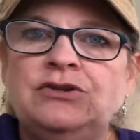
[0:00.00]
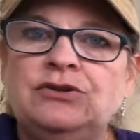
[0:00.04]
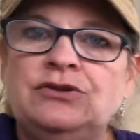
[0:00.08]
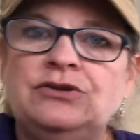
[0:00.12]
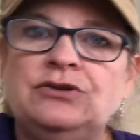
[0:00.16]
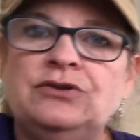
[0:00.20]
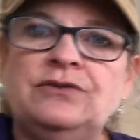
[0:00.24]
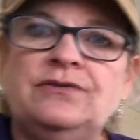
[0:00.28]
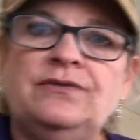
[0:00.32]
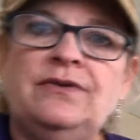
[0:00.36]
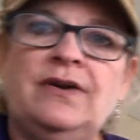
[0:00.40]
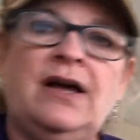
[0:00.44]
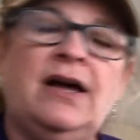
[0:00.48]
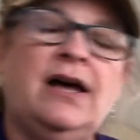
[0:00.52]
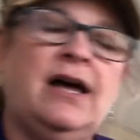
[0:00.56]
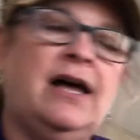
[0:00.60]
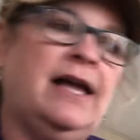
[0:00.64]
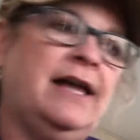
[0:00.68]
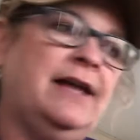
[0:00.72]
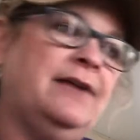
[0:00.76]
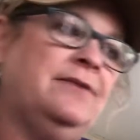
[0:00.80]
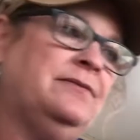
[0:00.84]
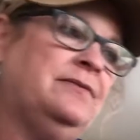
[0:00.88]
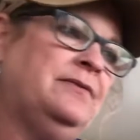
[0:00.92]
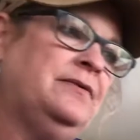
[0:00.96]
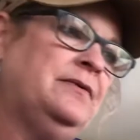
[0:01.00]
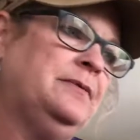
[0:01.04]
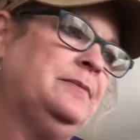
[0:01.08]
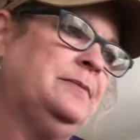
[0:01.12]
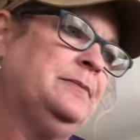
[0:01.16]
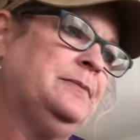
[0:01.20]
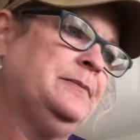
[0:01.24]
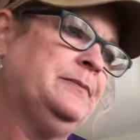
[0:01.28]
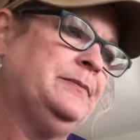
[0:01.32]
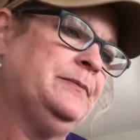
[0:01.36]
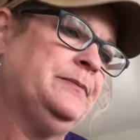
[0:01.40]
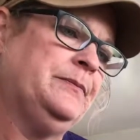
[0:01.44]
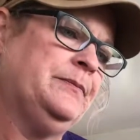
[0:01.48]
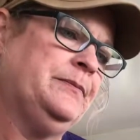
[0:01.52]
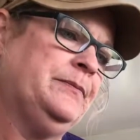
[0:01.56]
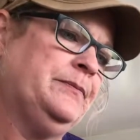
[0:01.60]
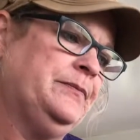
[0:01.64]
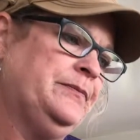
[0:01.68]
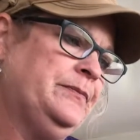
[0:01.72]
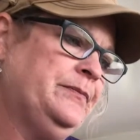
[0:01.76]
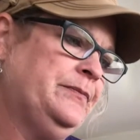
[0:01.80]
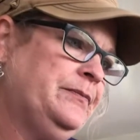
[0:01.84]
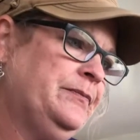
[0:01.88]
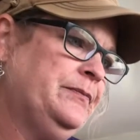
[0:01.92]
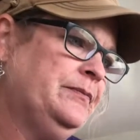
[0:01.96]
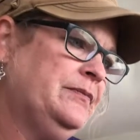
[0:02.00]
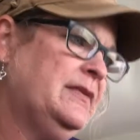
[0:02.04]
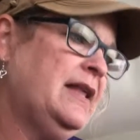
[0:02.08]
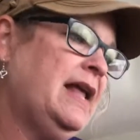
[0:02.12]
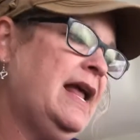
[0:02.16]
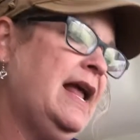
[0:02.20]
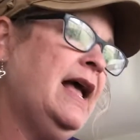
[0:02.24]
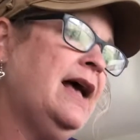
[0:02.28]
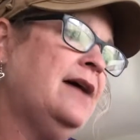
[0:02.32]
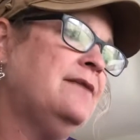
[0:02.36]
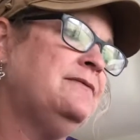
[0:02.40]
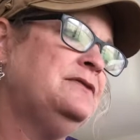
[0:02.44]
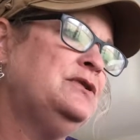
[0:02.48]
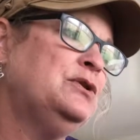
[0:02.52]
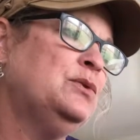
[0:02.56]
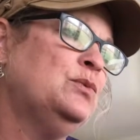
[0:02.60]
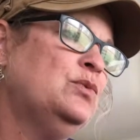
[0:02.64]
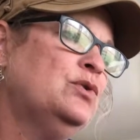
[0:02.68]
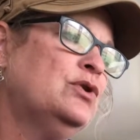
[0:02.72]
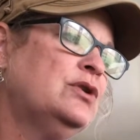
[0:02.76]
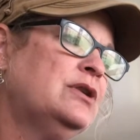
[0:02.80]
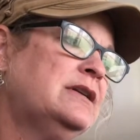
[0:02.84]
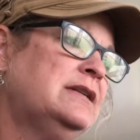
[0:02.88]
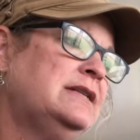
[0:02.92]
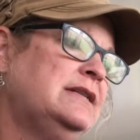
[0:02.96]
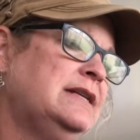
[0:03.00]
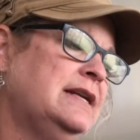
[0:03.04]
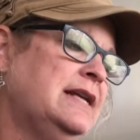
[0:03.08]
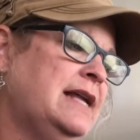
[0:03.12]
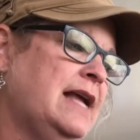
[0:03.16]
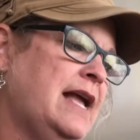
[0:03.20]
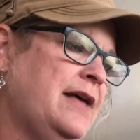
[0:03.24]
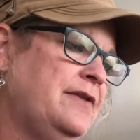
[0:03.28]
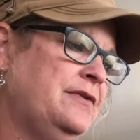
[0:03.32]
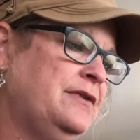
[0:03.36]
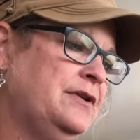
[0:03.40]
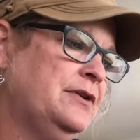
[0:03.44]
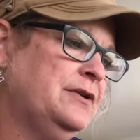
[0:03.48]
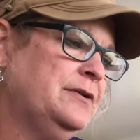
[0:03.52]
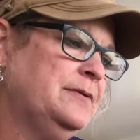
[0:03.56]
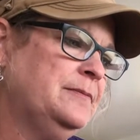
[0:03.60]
survive. They have to work together.